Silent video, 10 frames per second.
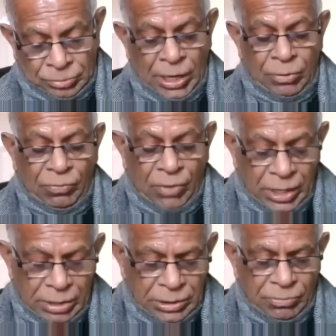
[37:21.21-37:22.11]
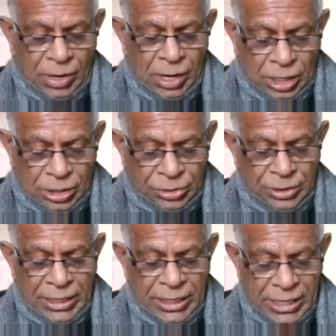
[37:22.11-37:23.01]
Well, one of the
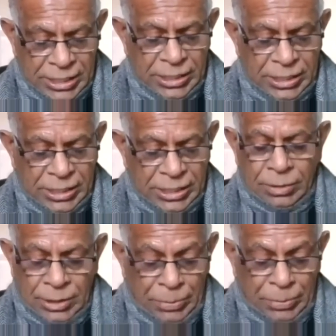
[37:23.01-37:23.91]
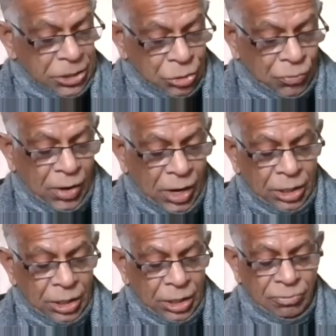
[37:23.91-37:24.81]
wars that ended, a major war,
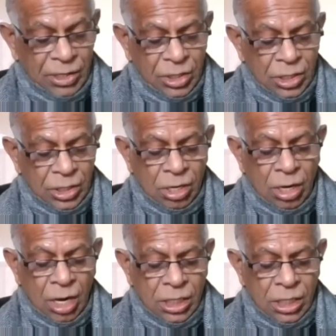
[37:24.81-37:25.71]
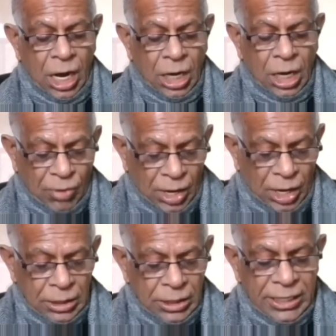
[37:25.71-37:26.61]
was the Iran-Iraq
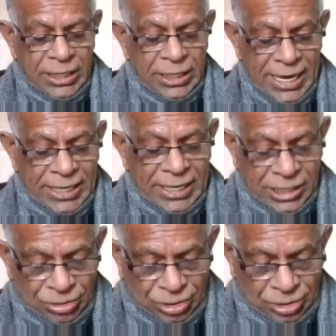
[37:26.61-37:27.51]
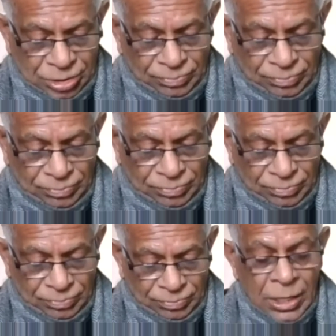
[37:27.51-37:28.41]
war in the 80s.
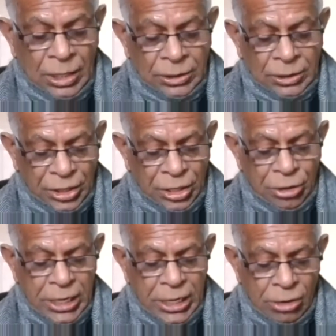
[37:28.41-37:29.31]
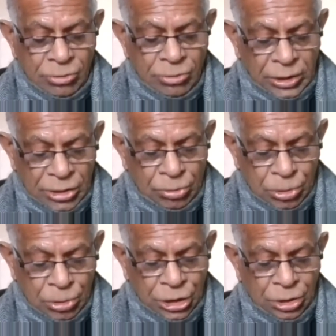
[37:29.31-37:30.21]
The Security Council
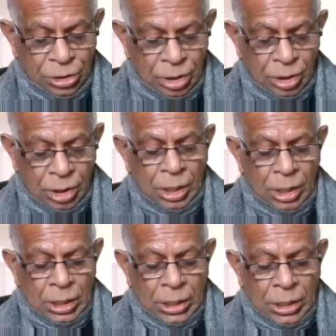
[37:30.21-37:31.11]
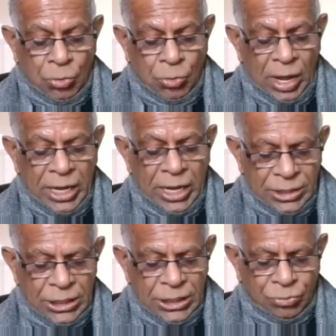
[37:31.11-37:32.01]
resolution
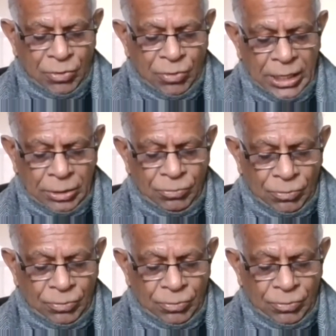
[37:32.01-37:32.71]
requiring ceasefire